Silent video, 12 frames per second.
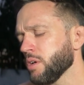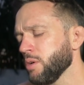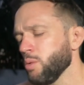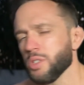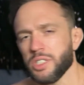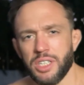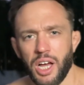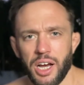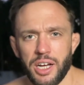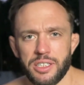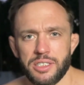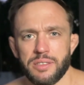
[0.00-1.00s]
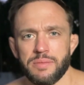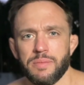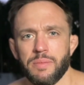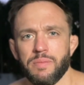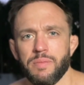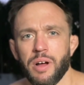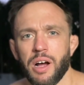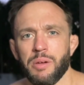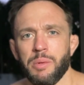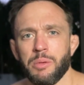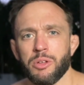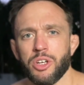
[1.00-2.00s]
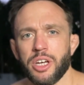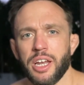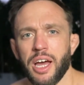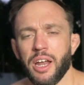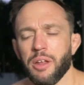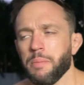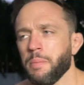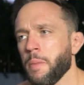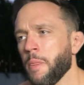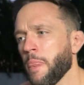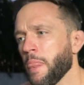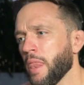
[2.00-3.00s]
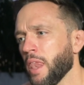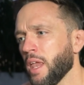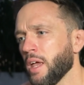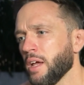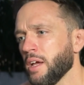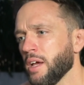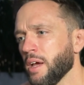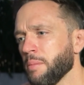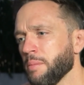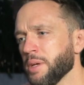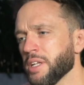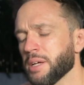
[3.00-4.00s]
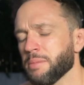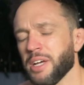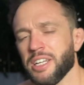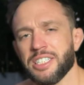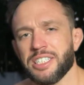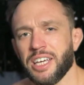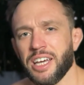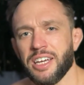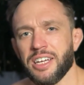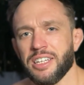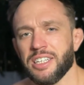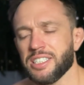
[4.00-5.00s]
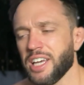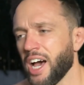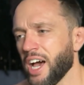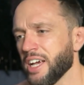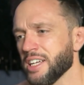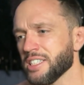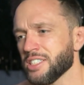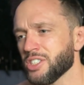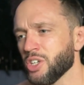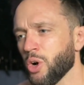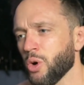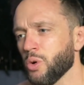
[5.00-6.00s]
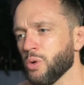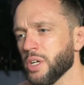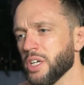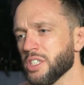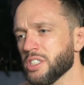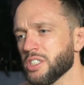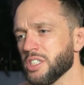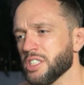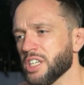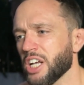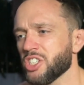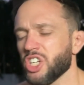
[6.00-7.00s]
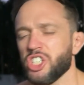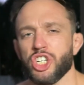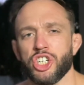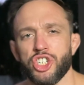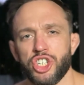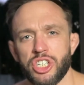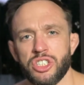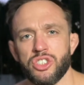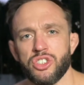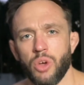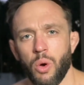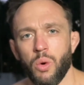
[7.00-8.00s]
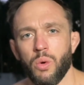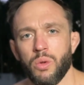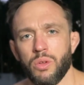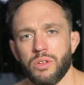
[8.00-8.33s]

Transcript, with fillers: was his eyes. I remember looking at him and being like, man, this kid, this guy is so, he's, he's got such a good soul.